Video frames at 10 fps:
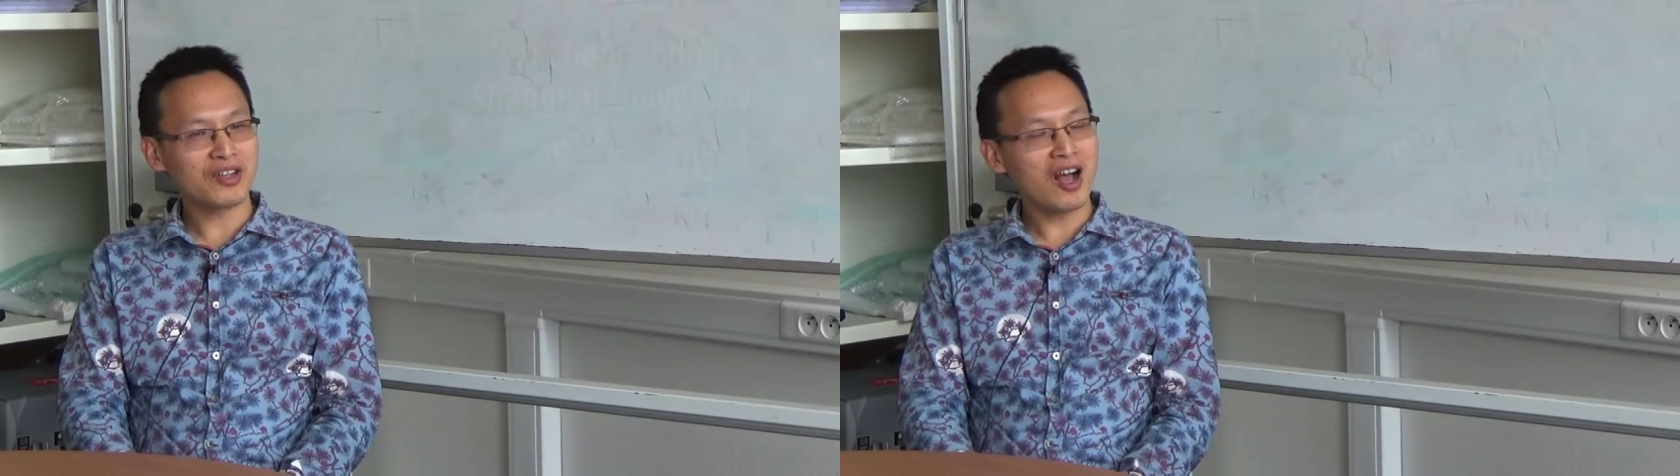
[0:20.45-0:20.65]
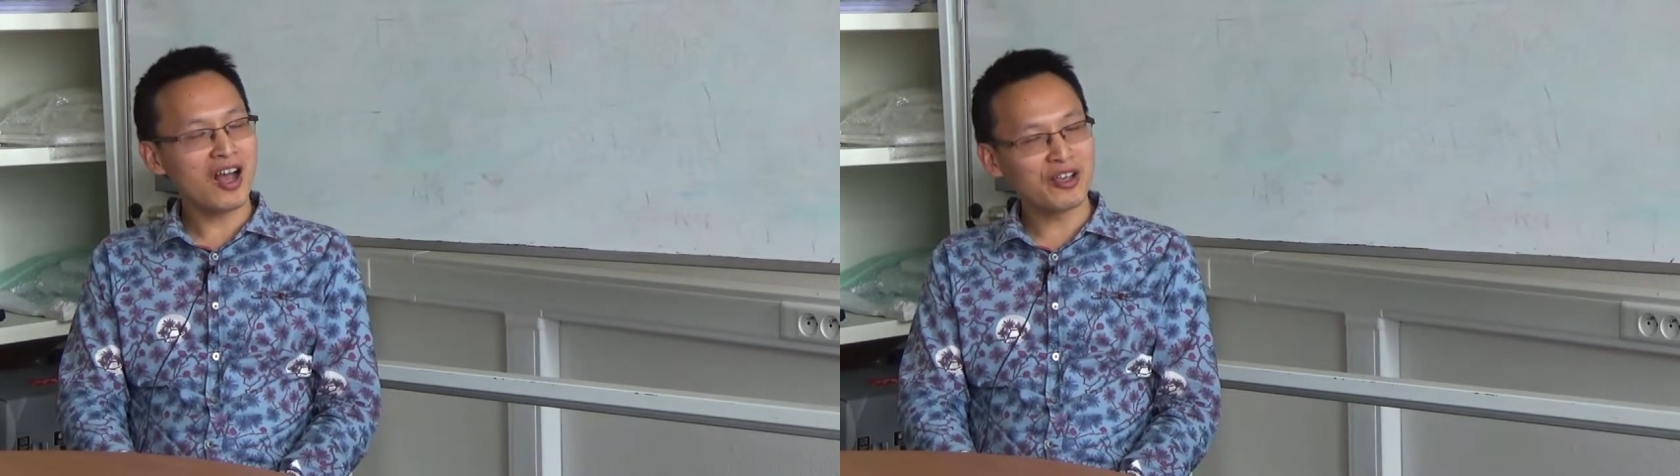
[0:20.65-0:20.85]

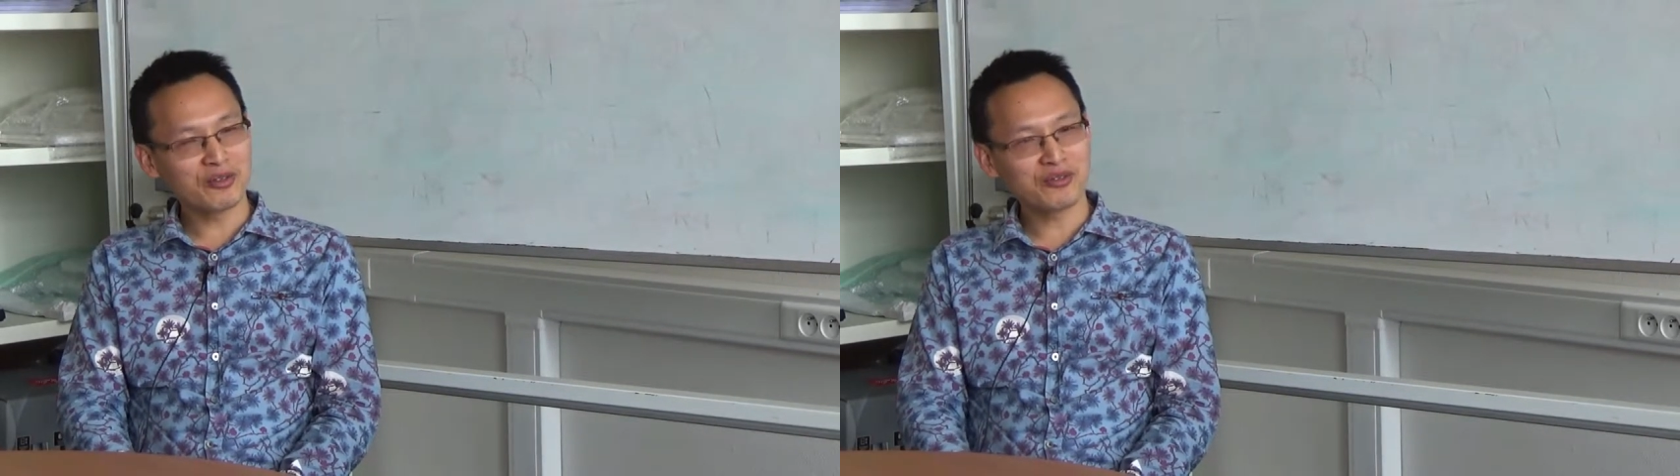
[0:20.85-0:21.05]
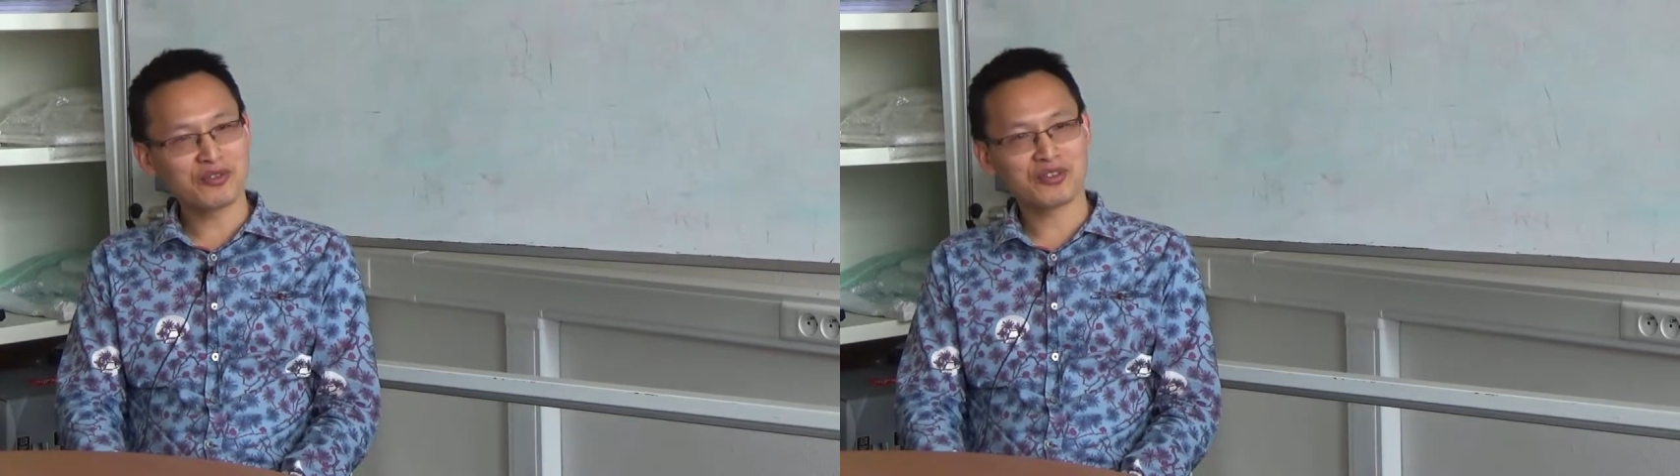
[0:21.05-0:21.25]
Shanghai
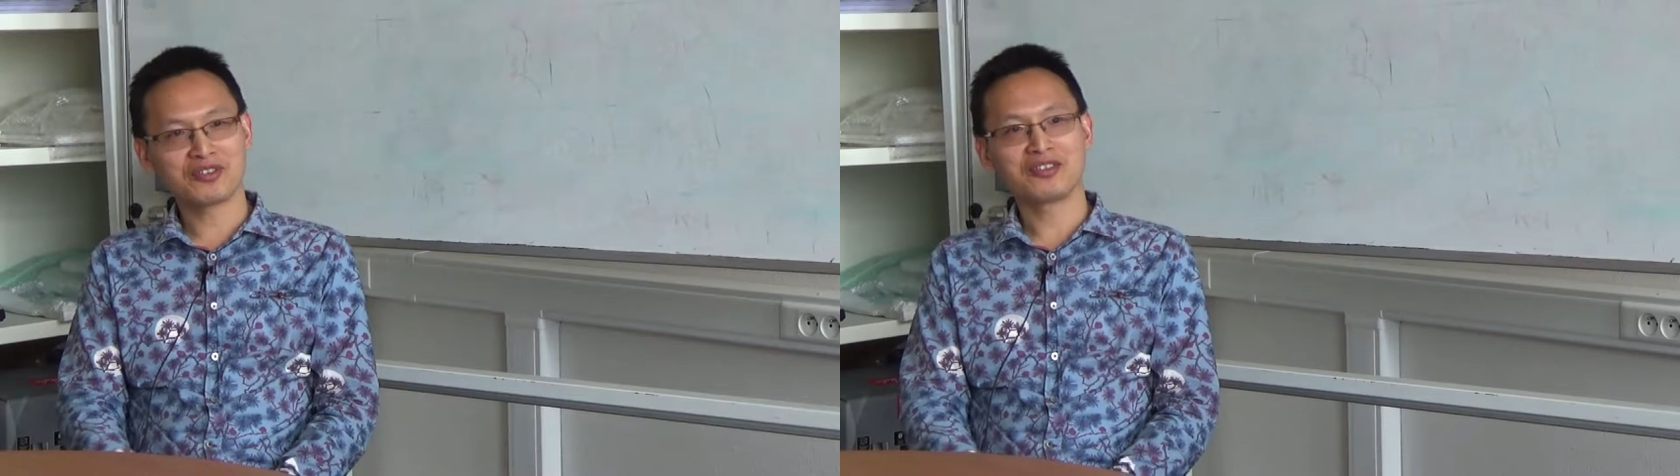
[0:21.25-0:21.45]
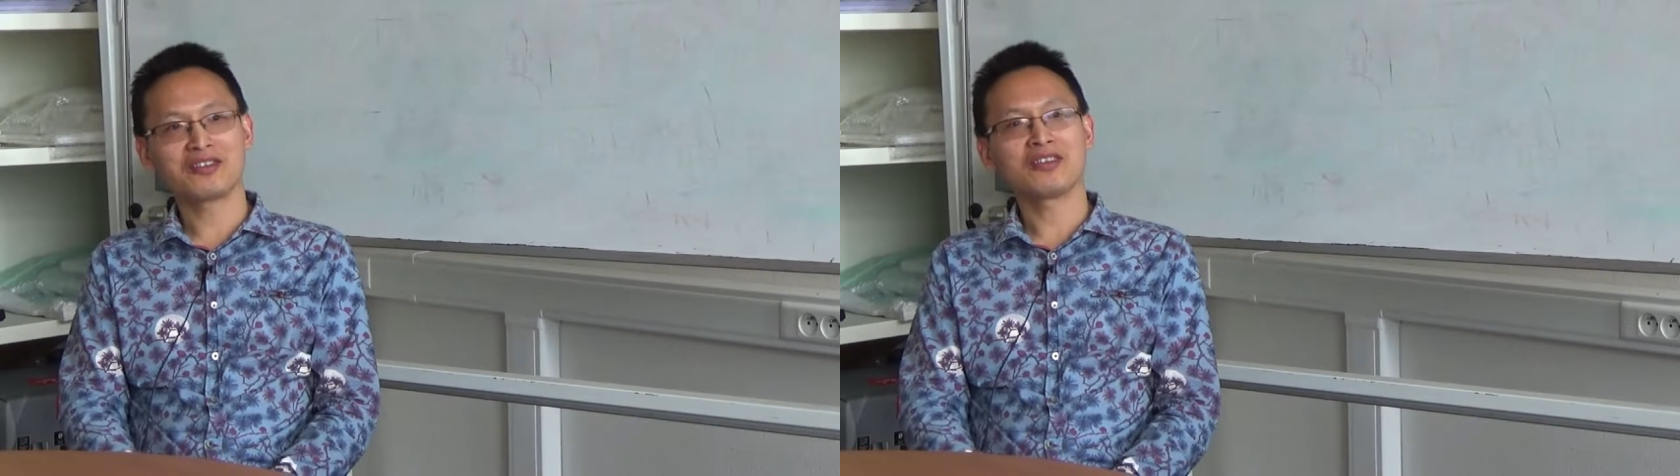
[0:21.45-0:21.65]

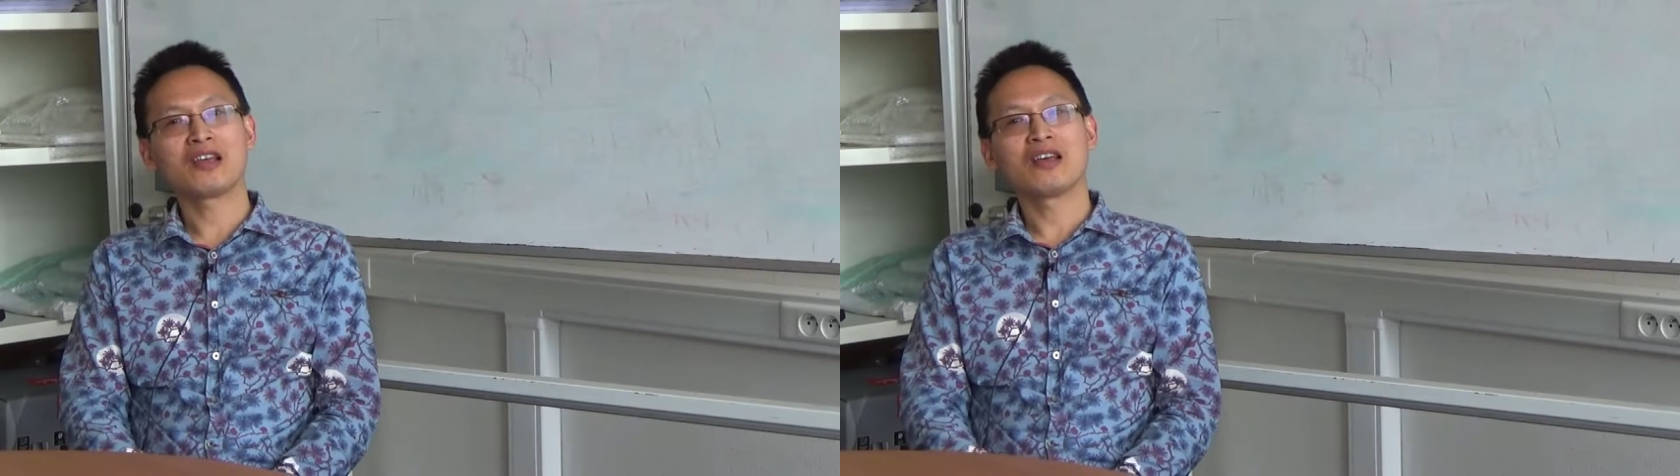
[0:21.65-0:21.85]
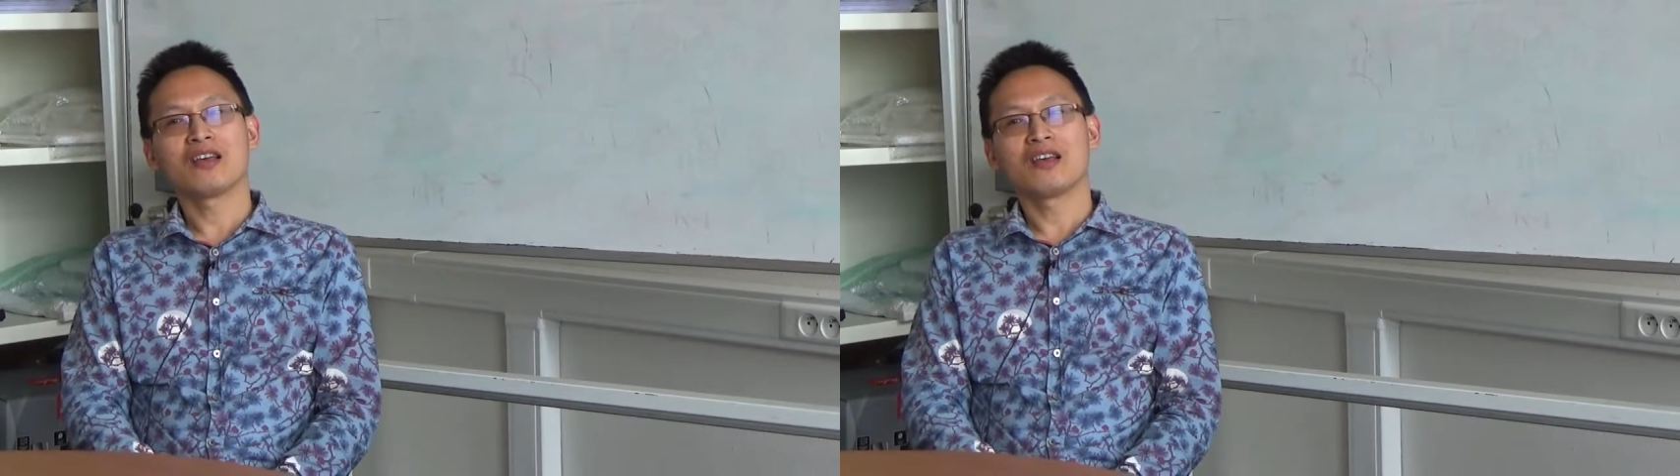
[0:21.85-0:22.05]
University